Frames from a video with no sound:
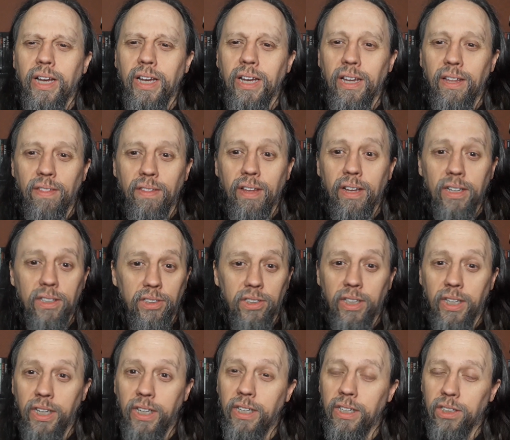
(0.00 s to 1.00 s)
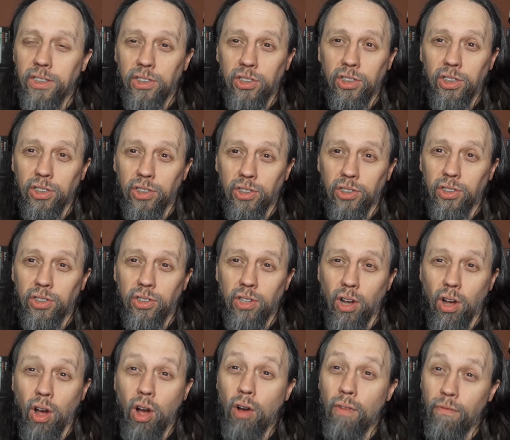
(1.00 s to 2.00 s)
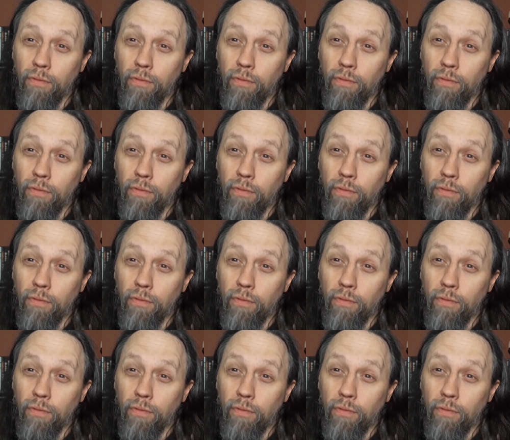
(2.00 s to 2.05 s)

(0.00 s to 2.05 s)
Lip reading: And this, he is just a